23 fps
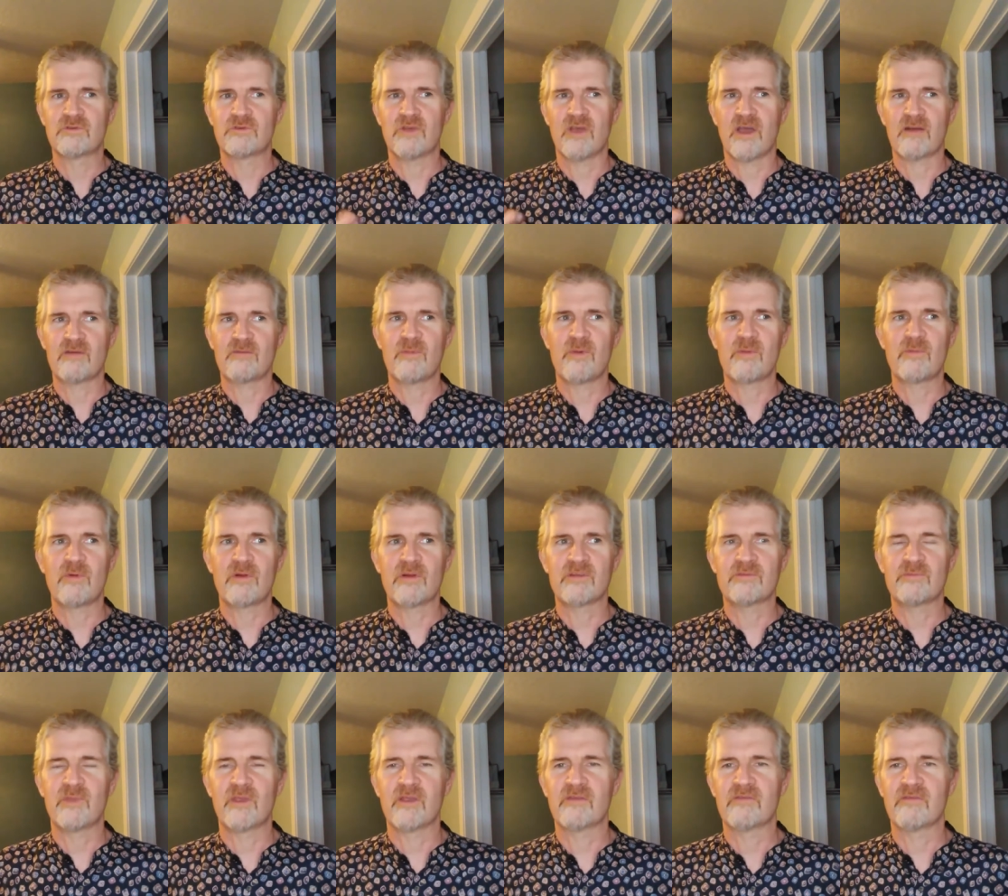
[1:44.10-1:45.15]
I remember it as
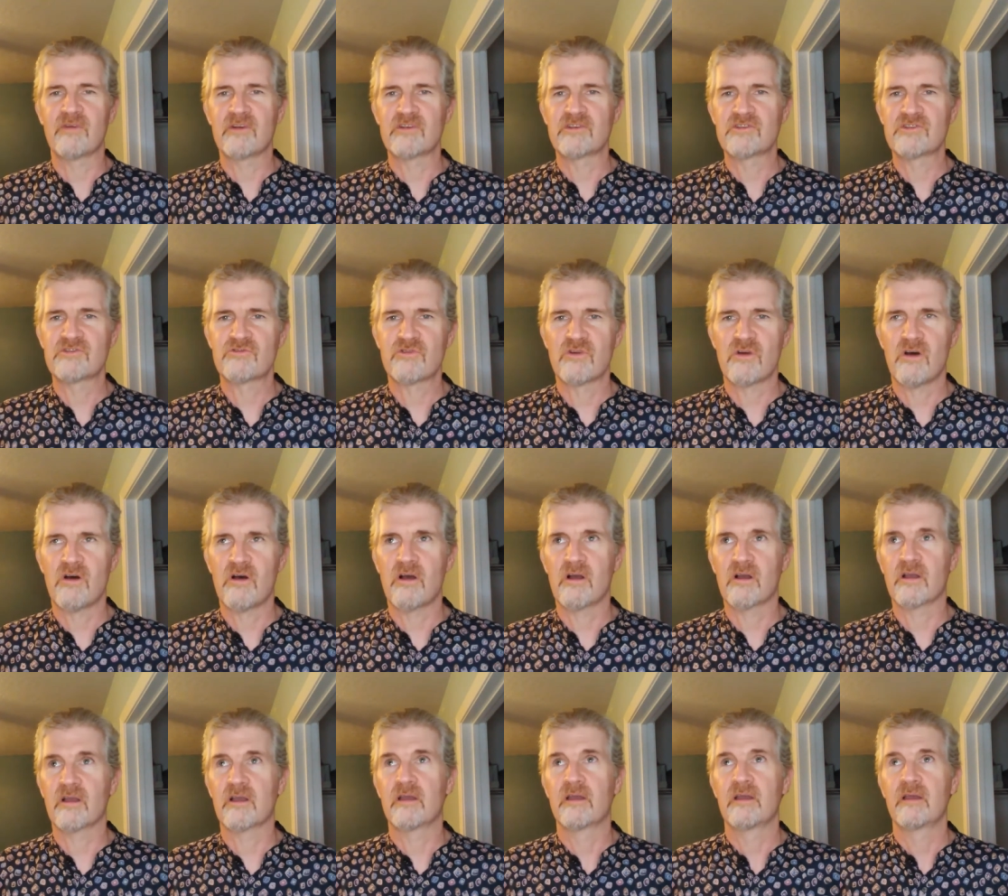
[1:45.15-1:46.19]
being a very
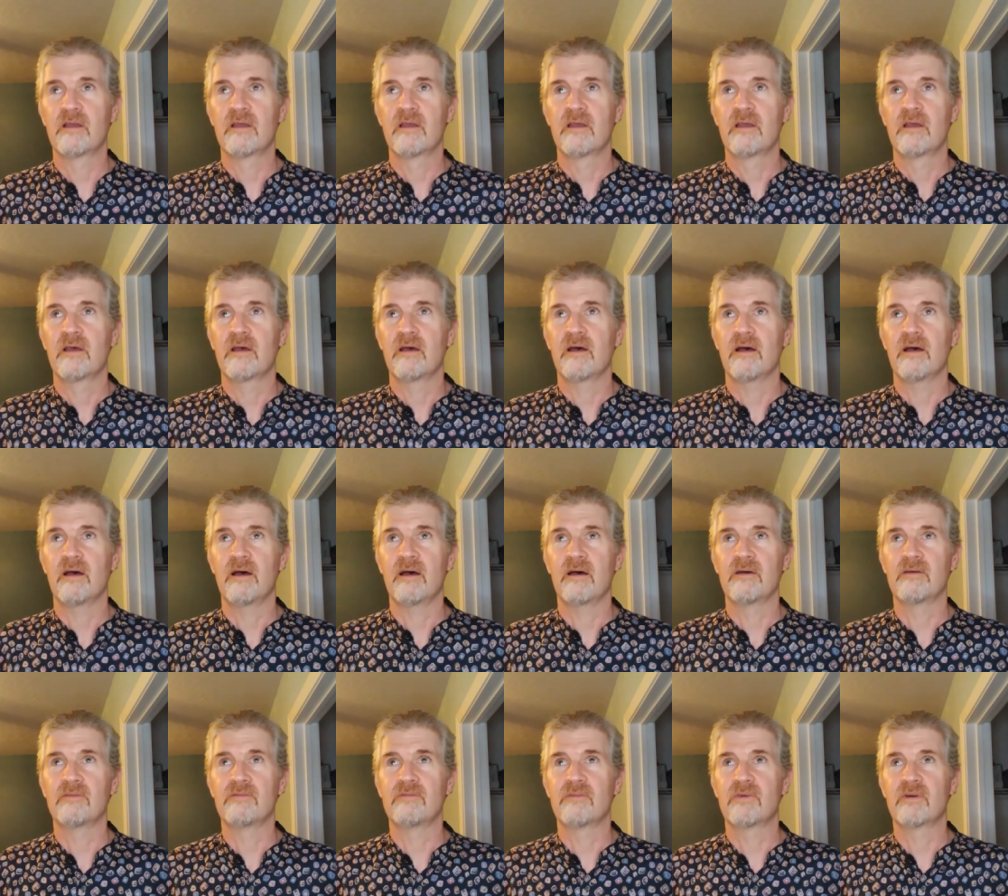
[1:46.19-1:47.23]
strong,
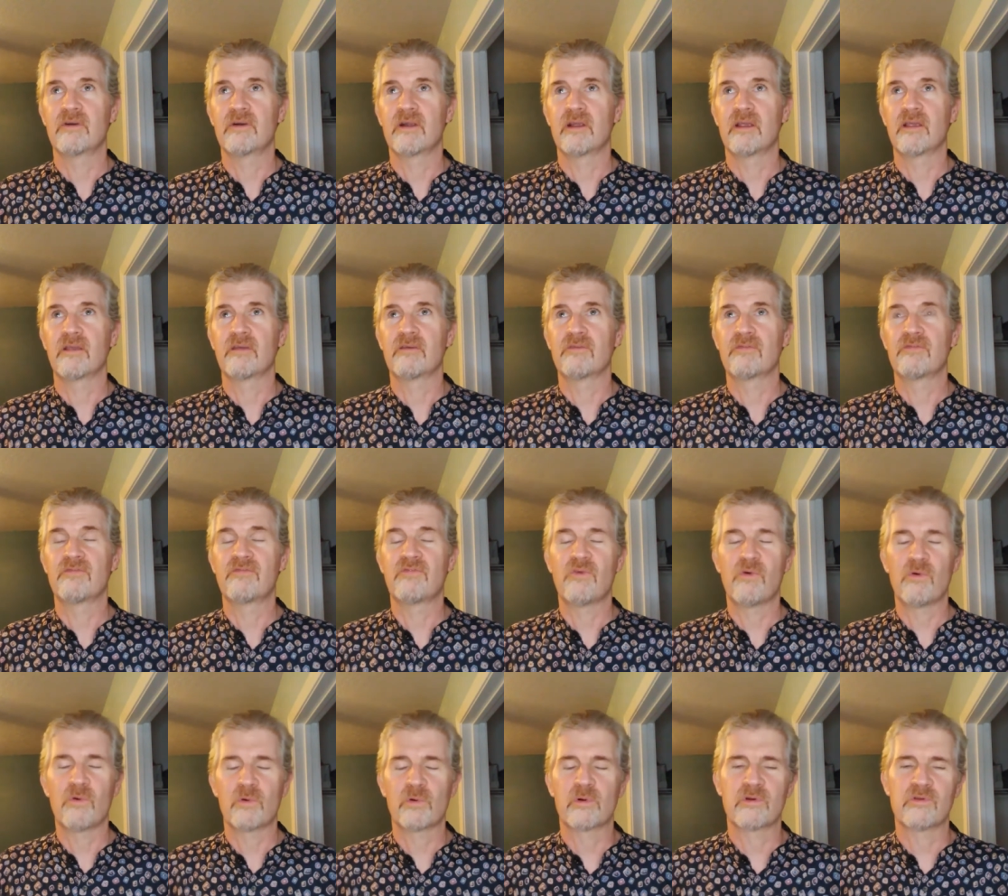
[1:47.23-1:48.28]
uh, very
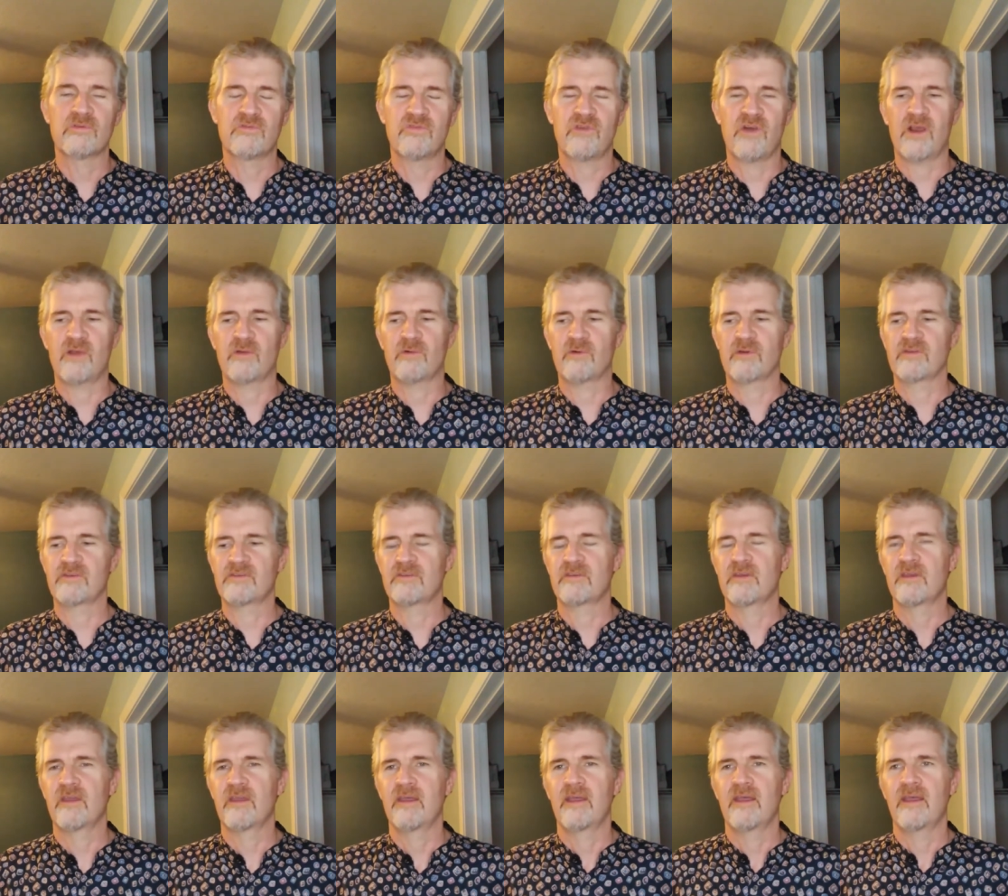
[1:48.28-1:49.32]
forward fragrance,
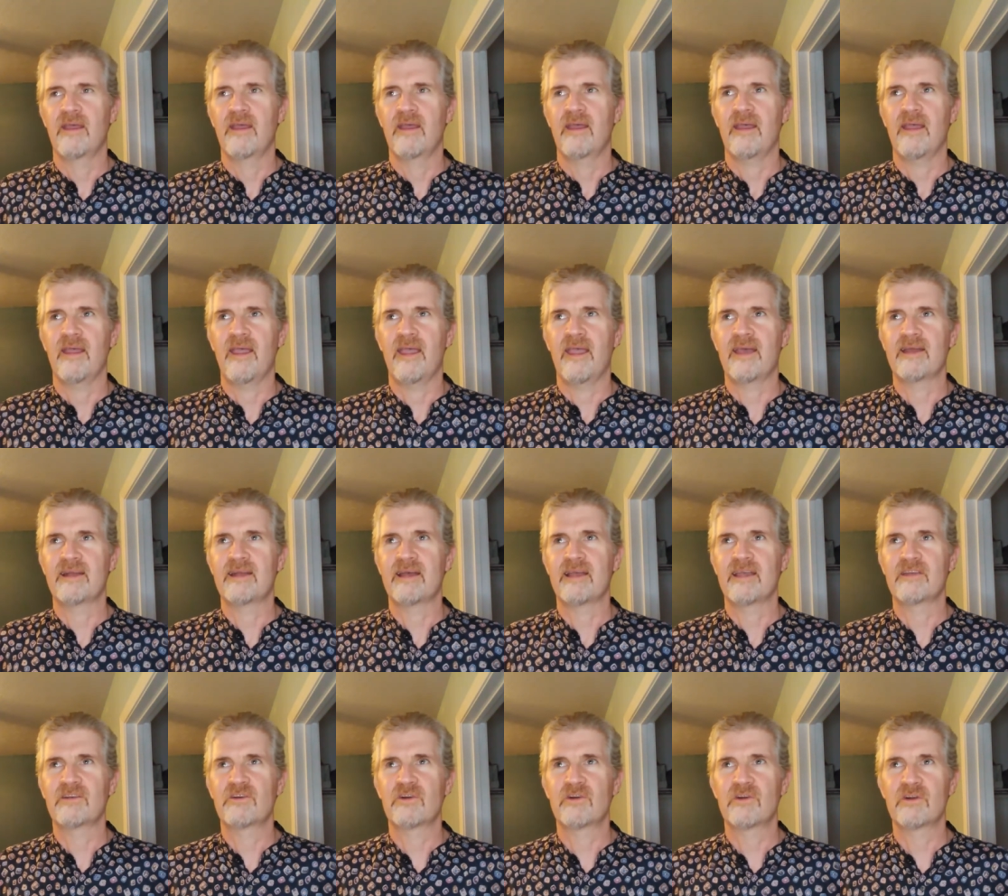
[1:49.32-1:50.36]
and I
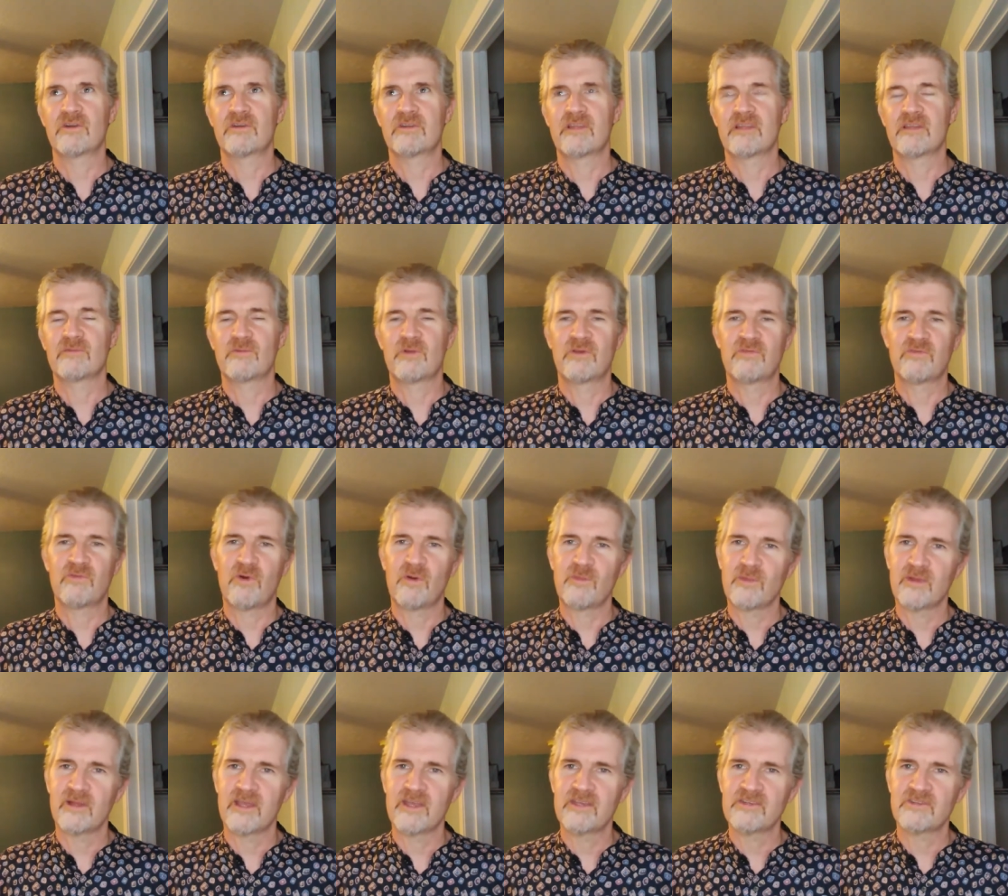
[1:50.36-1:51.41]
had heard that the
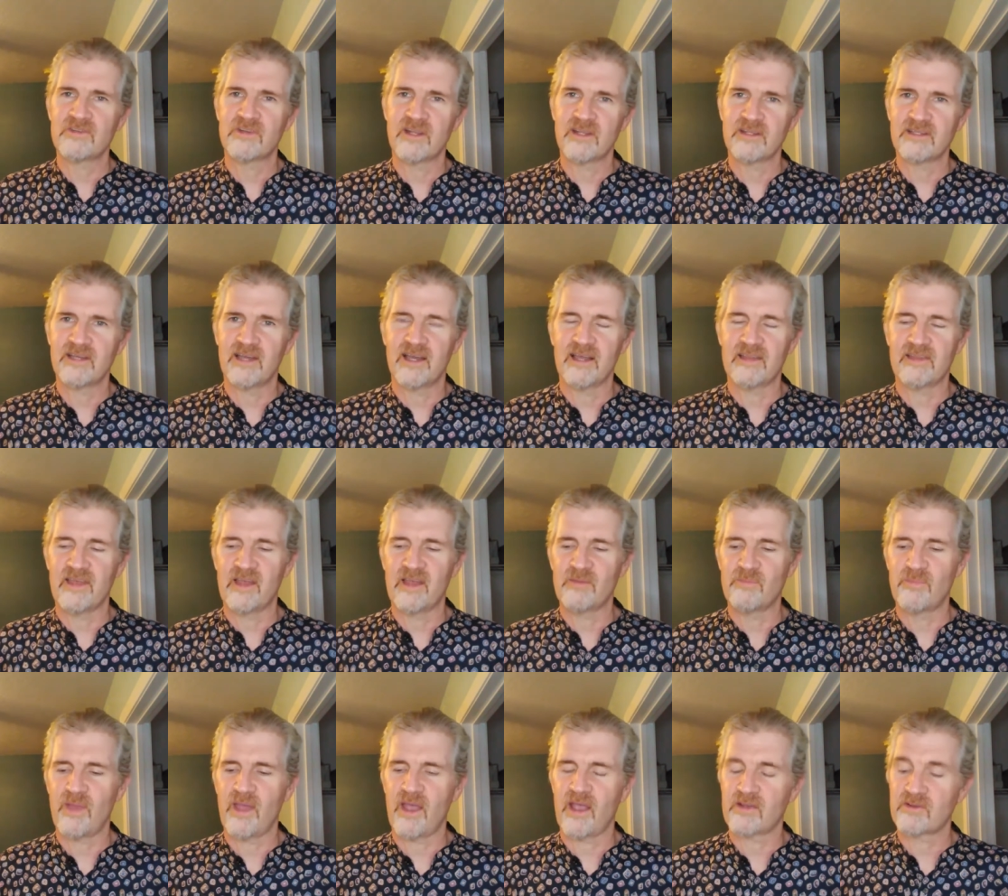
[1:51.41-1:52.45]
reformulation had dialed that
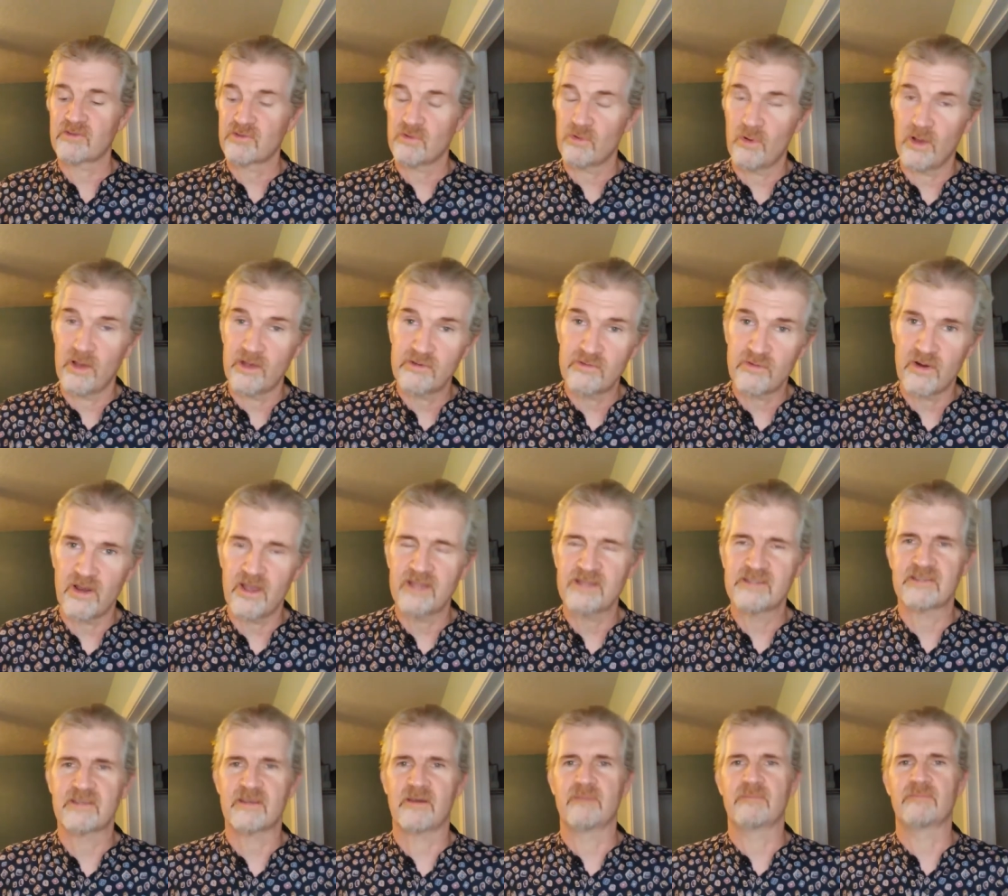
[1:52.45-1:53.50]
back, so I tried
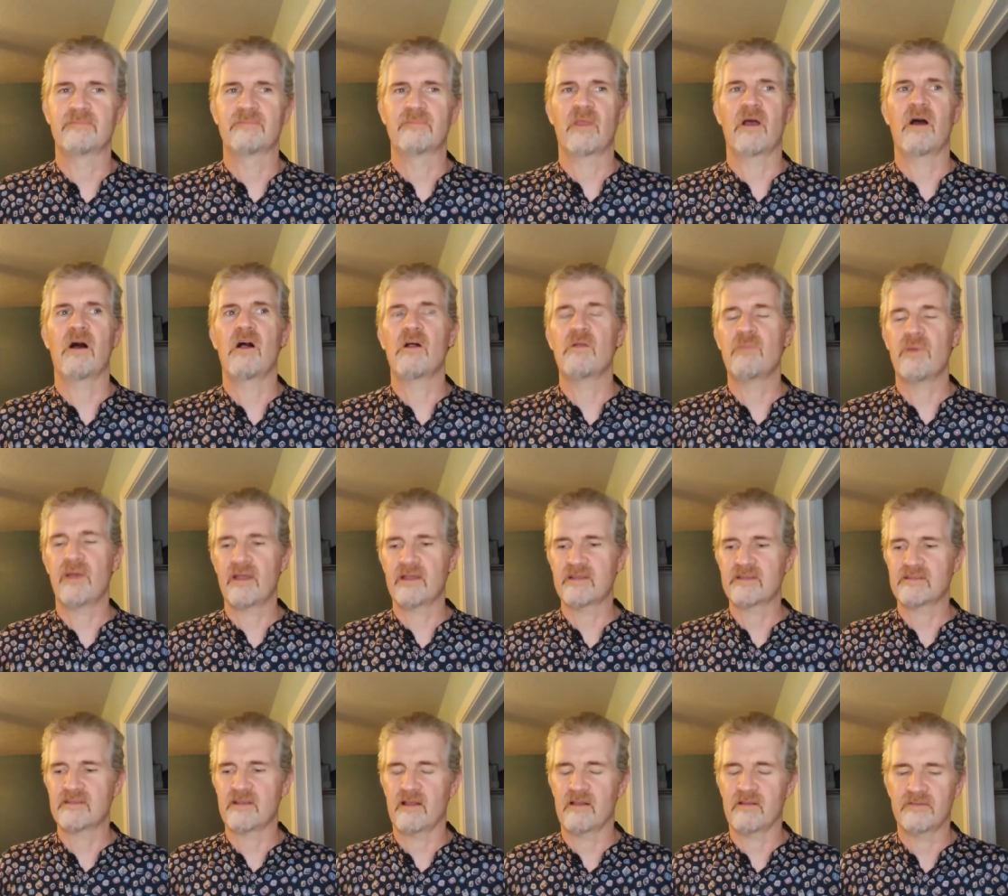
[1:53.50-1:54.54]
some all by
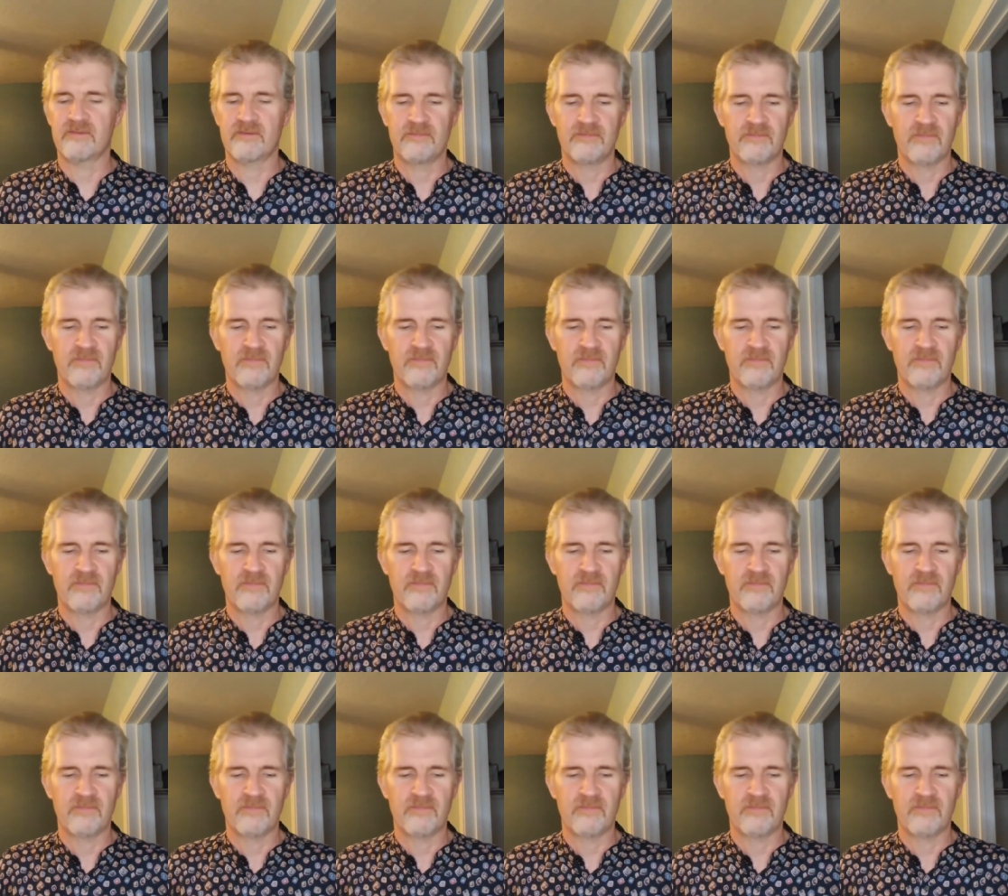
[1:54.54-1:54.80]
itself.